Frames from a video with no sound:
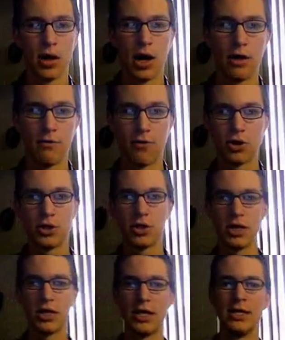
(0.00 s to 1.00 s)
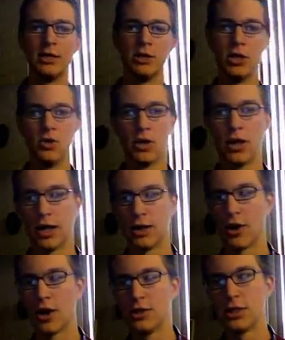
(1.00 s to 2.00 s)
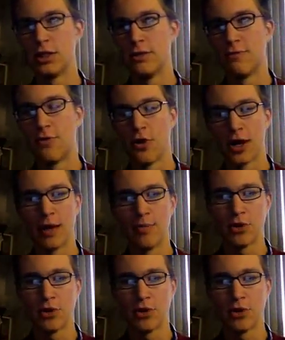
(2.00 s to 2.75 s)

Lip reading: Unfortunately, they didn't do it. Like their N64 kept